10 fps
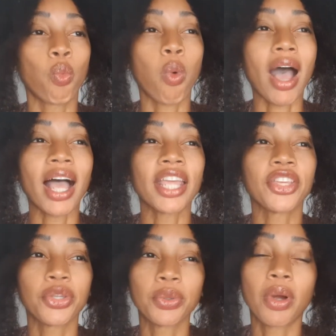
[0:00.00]
why
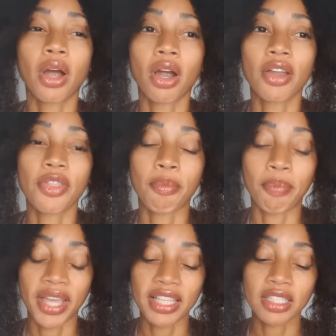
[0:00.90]
you are the
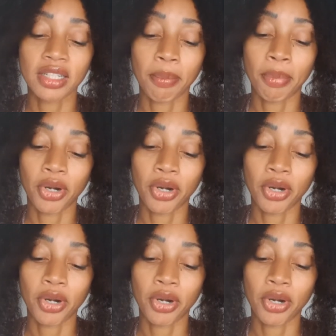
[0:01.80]
best